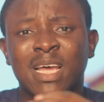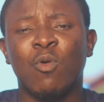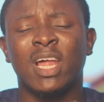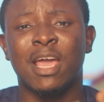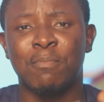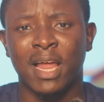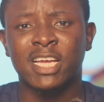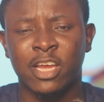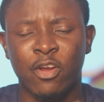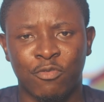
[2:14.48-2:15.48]
for someone like
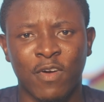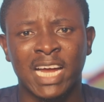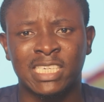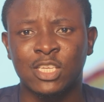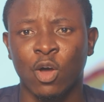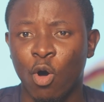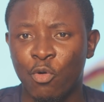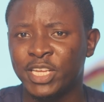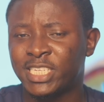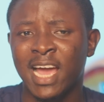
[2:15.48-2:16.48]
Black Sherif, I just saw
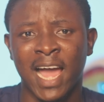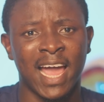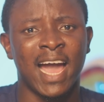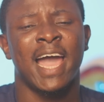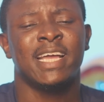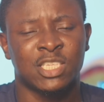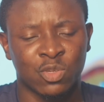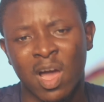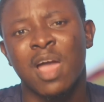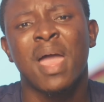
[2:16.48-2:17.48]
all reaching higher
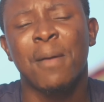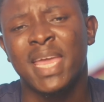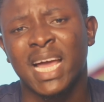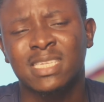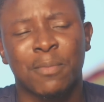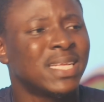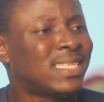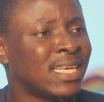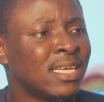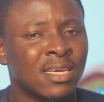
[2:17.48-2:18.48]
heights. You know? And then me
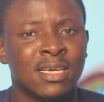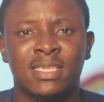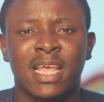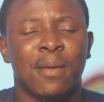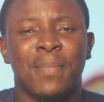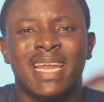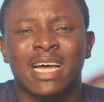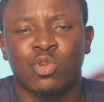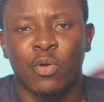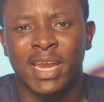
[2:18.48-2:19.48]
say, say,
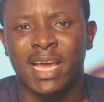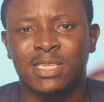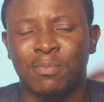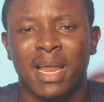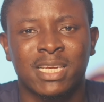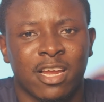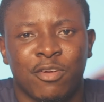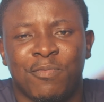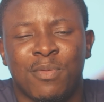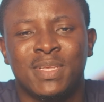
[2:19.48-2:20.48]
better sorry, and I say Black
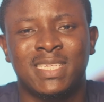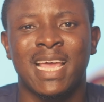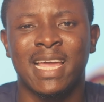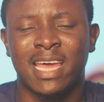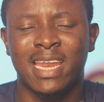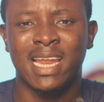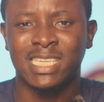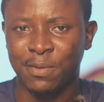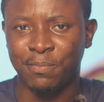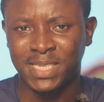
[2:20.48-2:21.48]
Sherif BBC again,
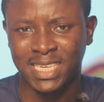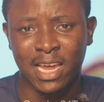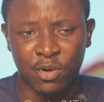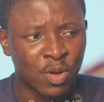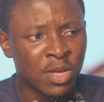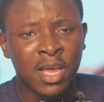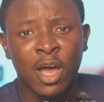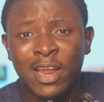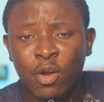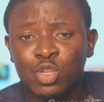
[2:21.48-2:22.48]
and I say BBC, you know.
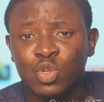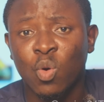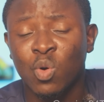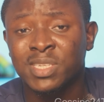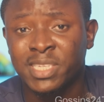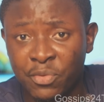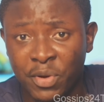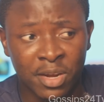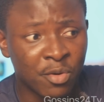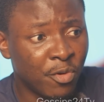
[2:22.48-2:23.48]
And also
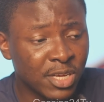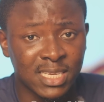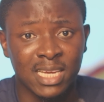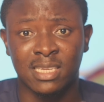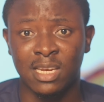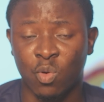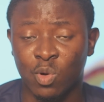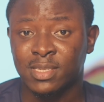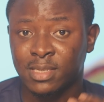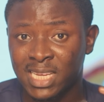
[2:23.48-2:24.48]
considering recently
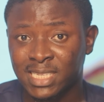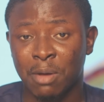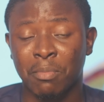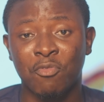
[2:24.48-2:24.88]
concerns